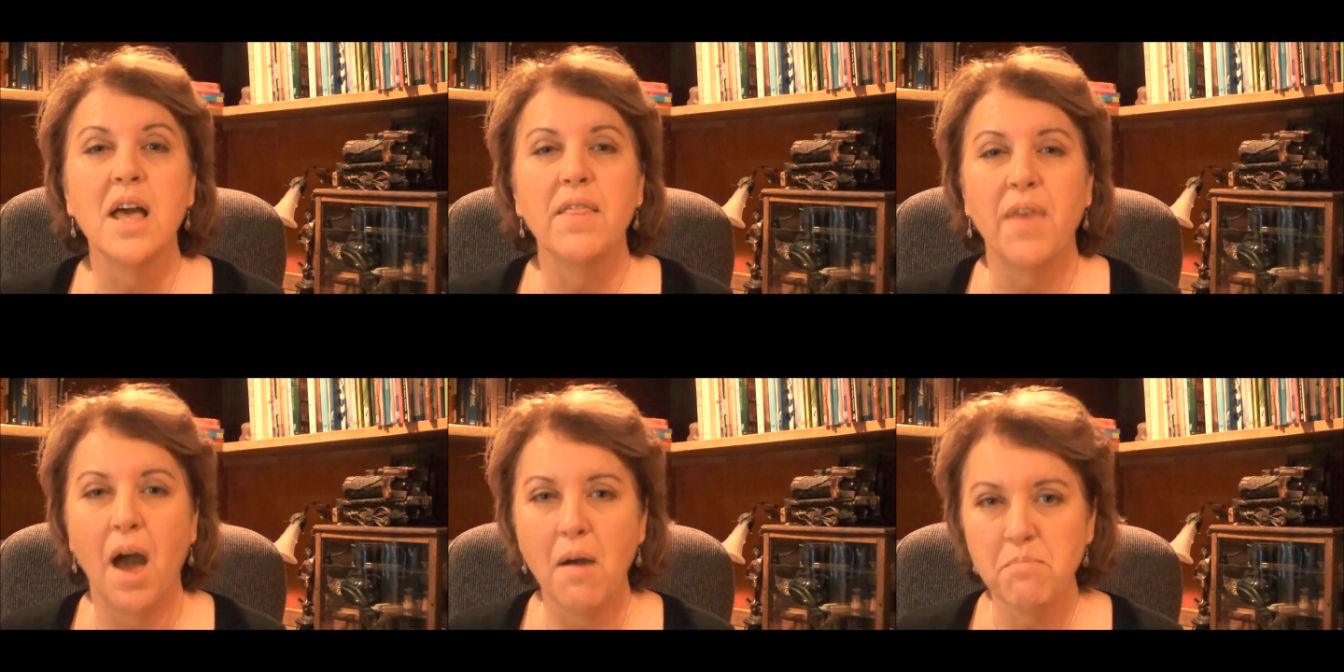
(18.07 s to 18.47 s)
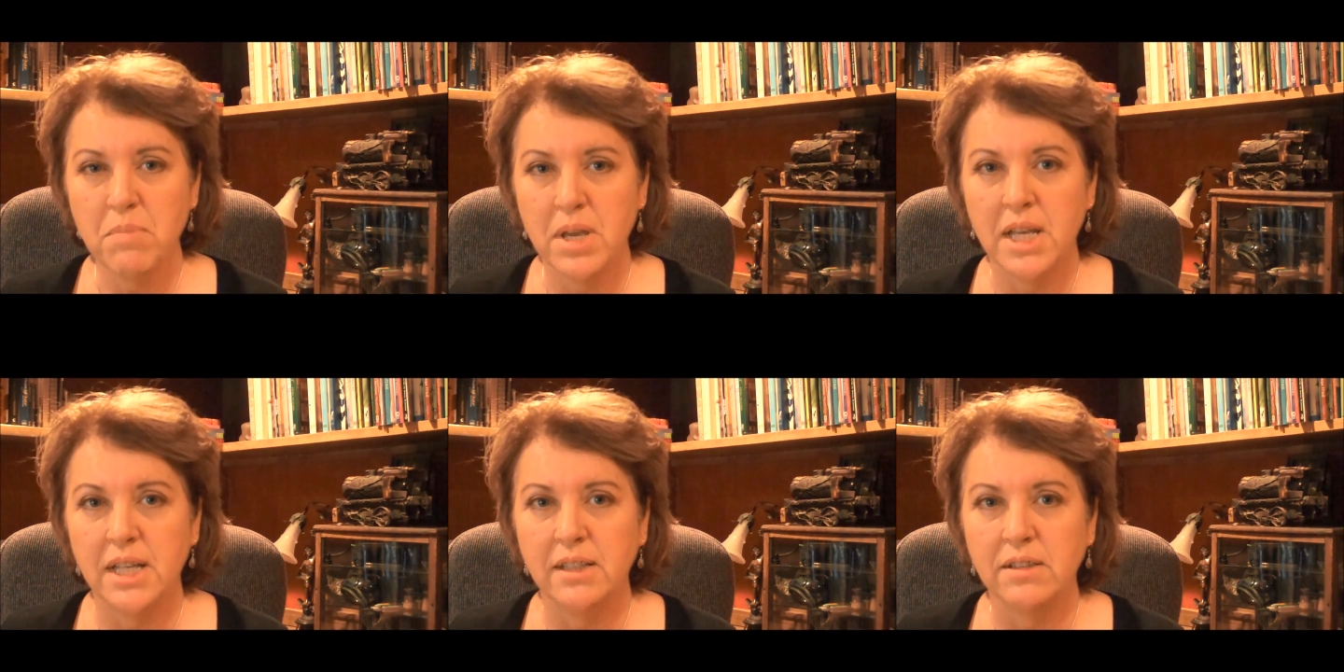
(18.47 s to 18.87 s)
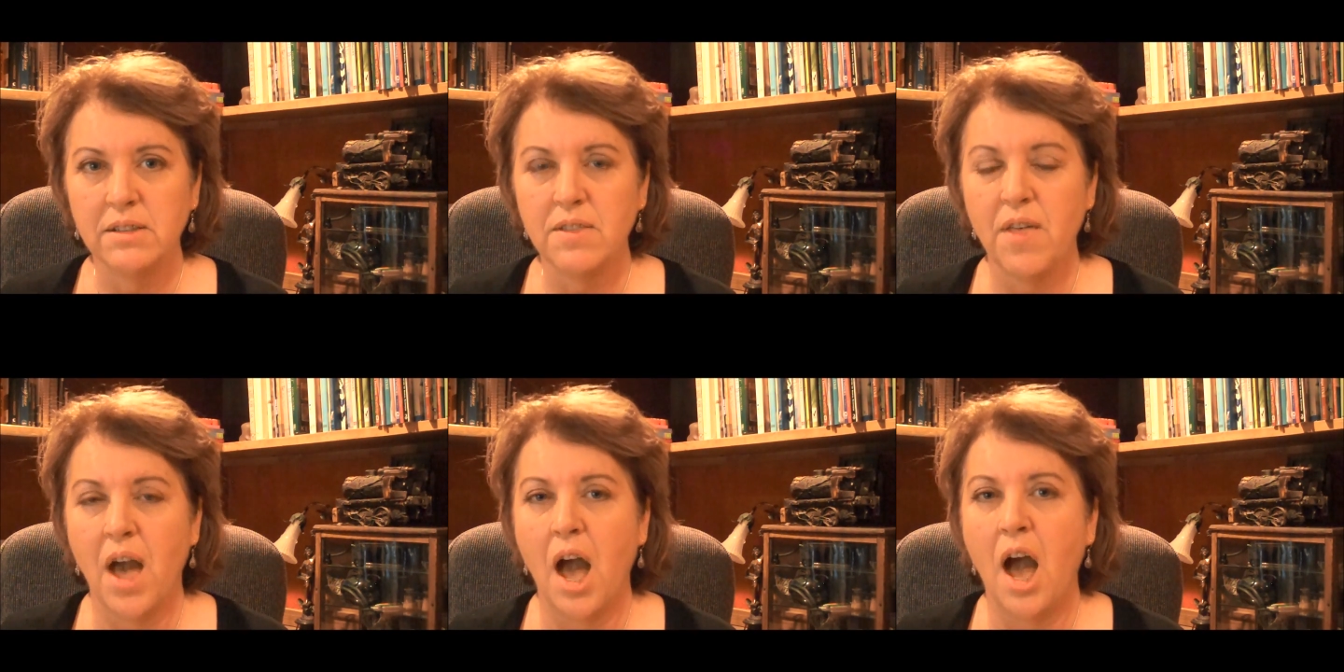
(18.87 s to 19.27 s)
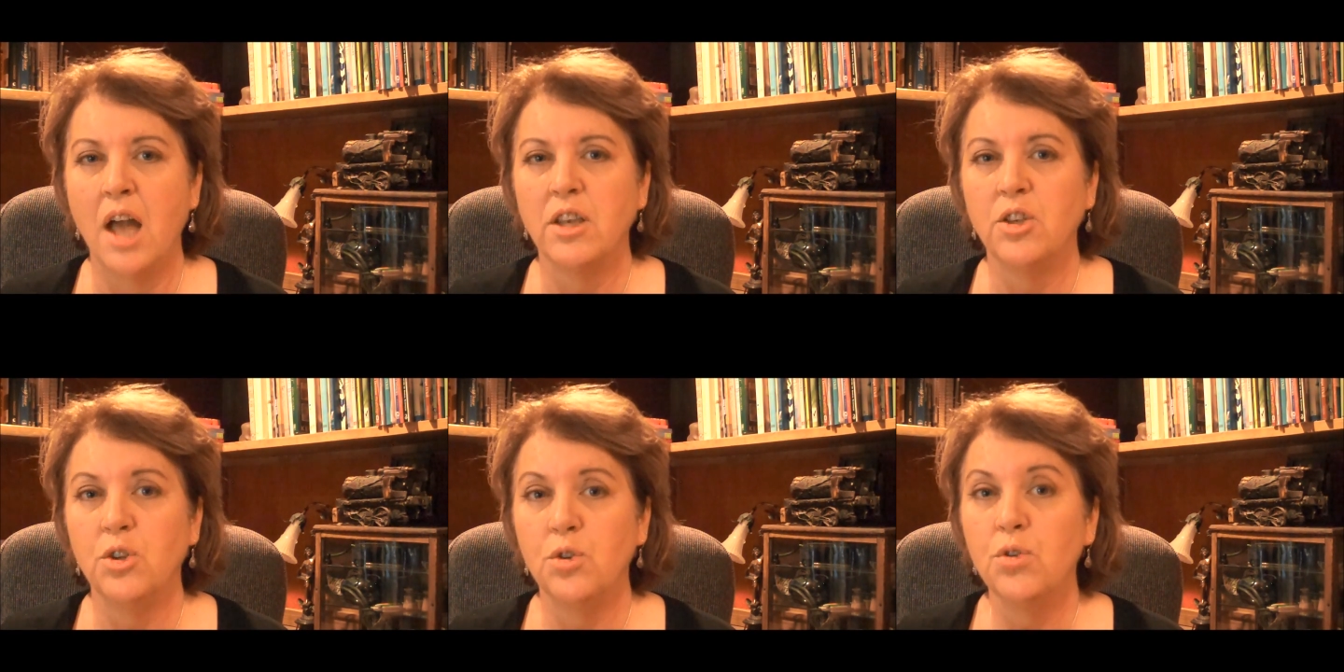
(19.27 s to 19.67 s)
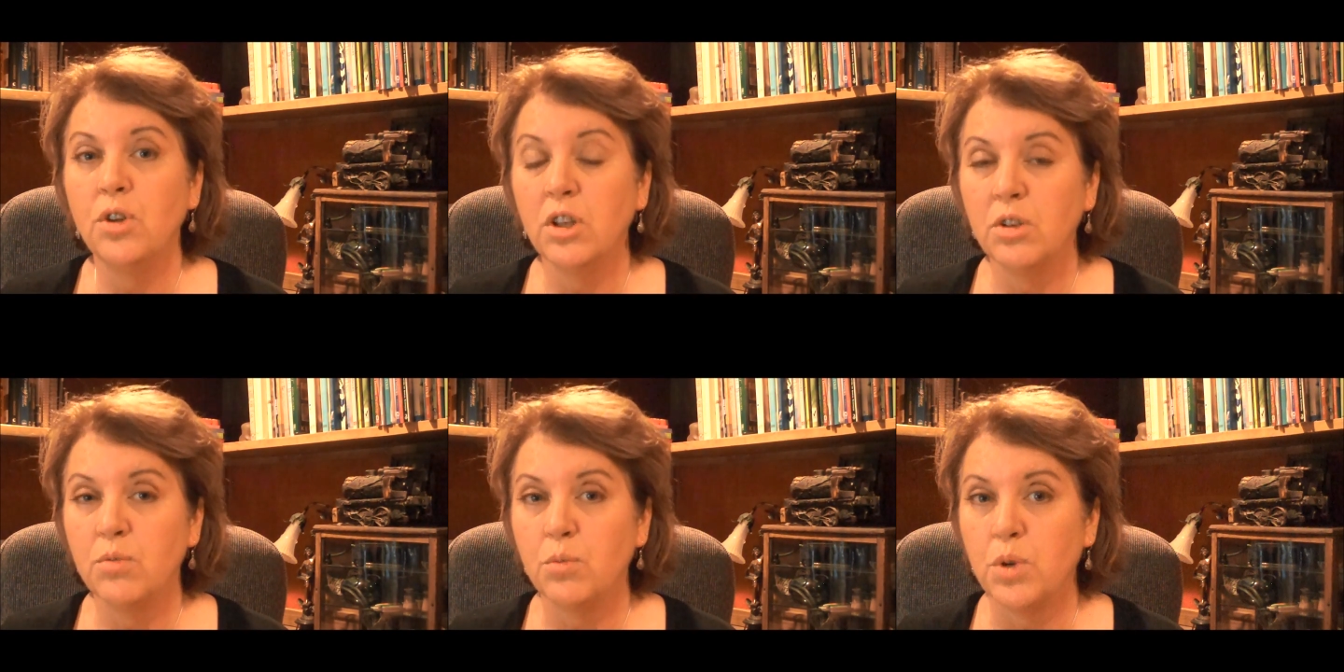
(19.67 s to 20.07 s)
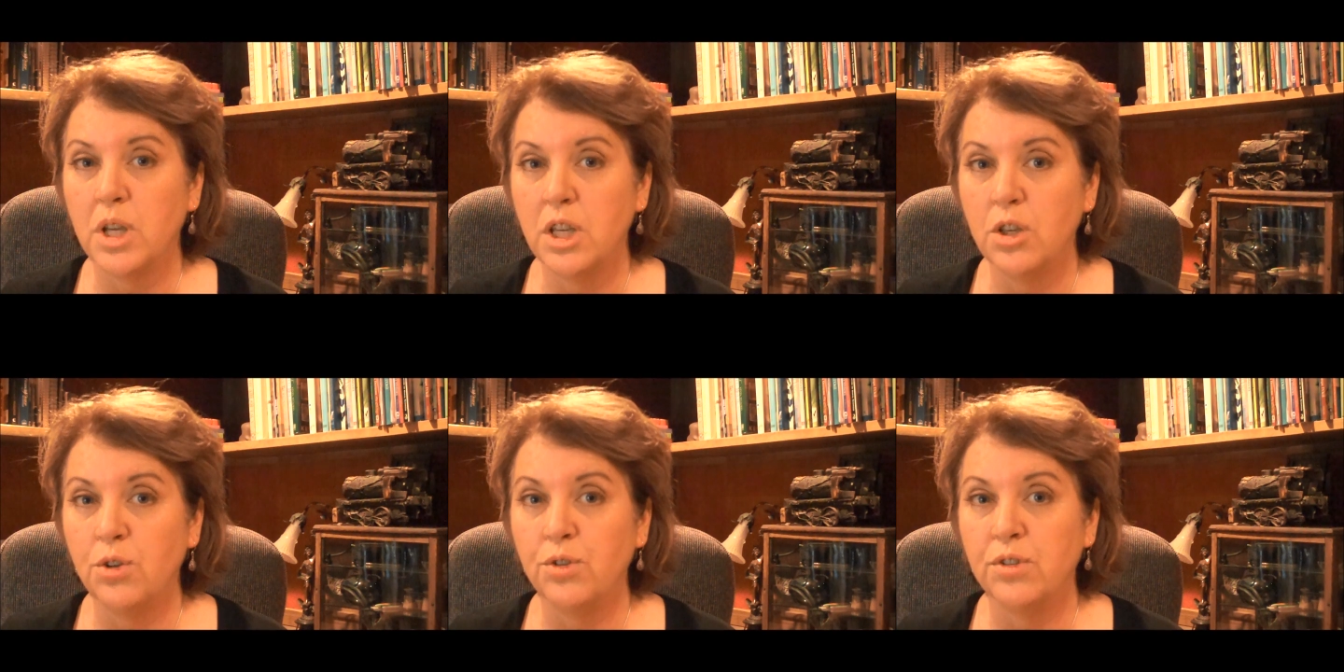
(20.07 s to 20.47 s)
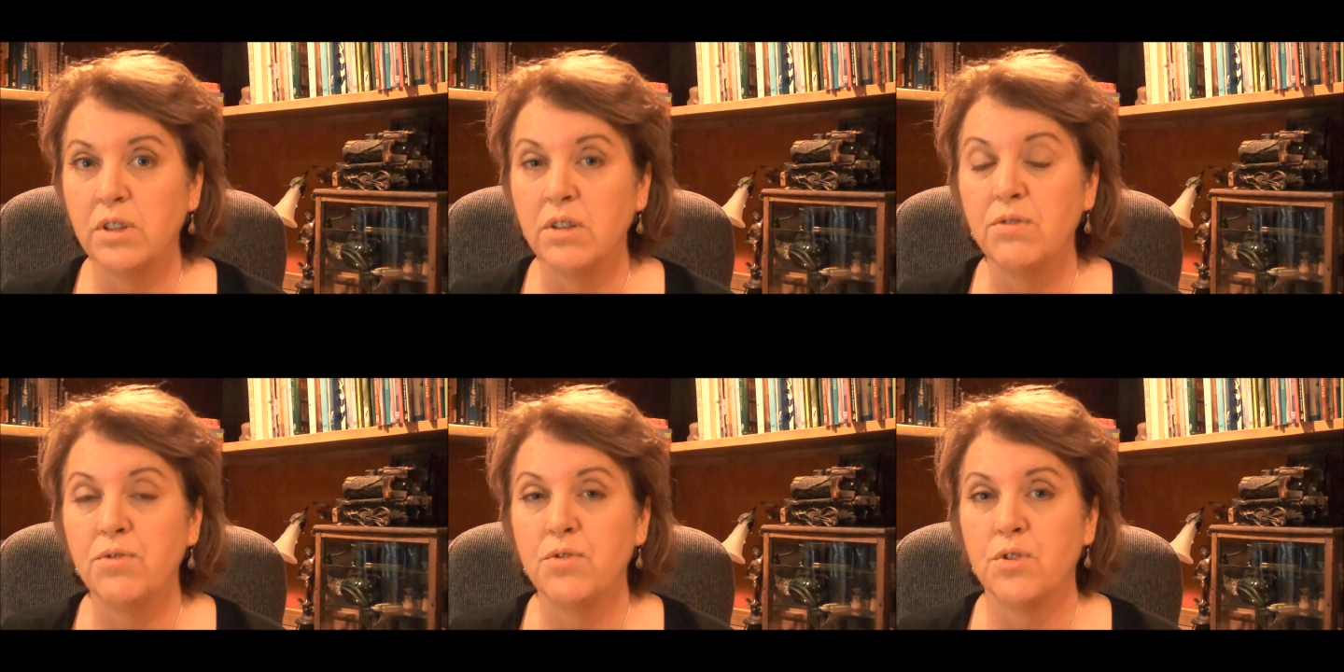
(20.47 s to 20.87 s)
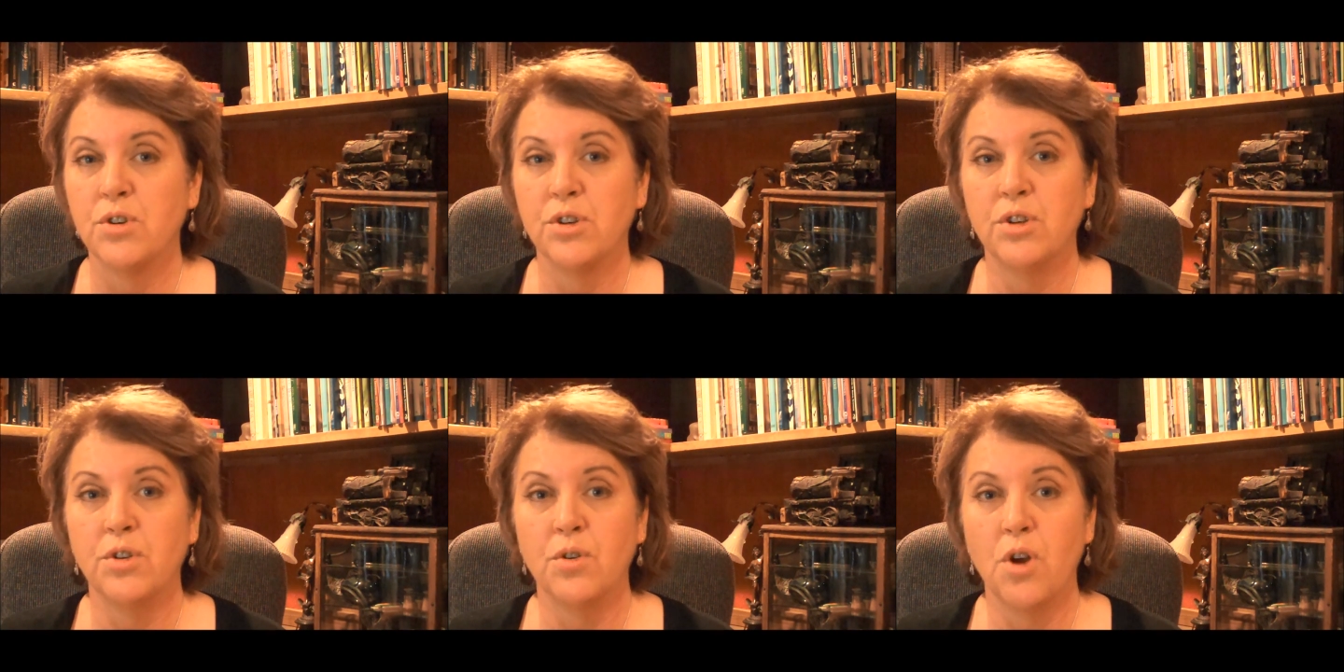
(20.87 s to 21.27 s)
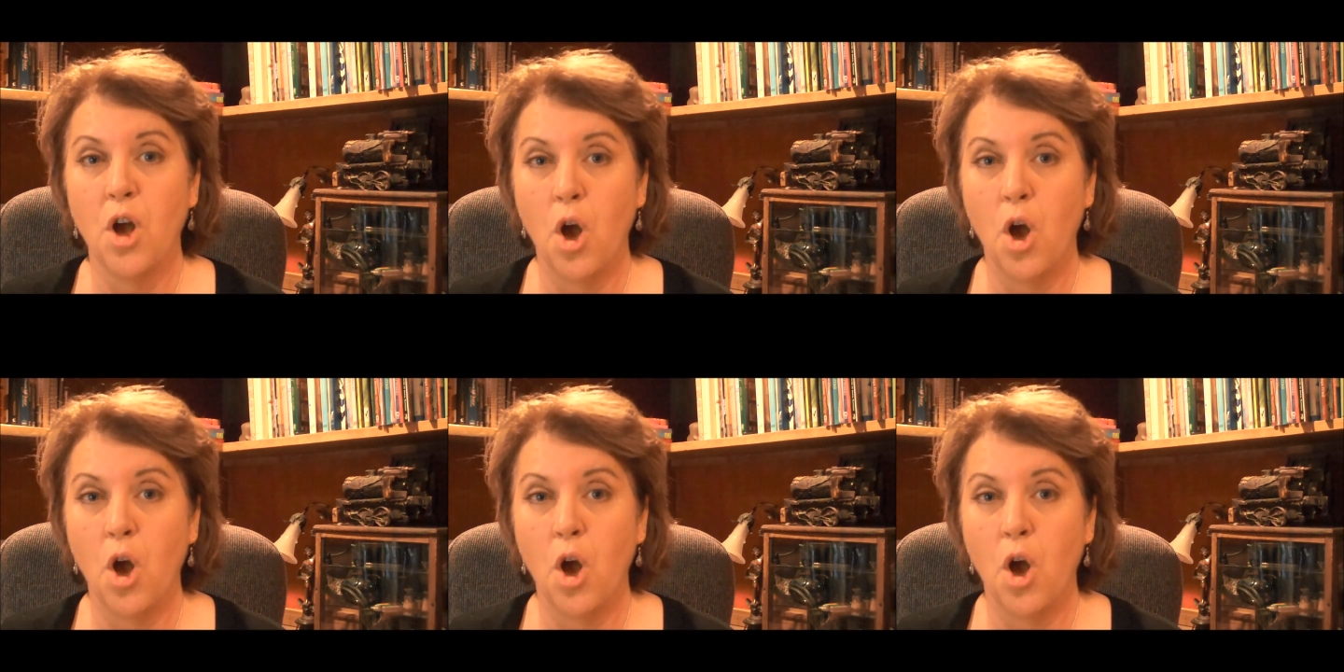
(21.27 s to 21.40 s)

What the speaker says: That means that you can reuse it for your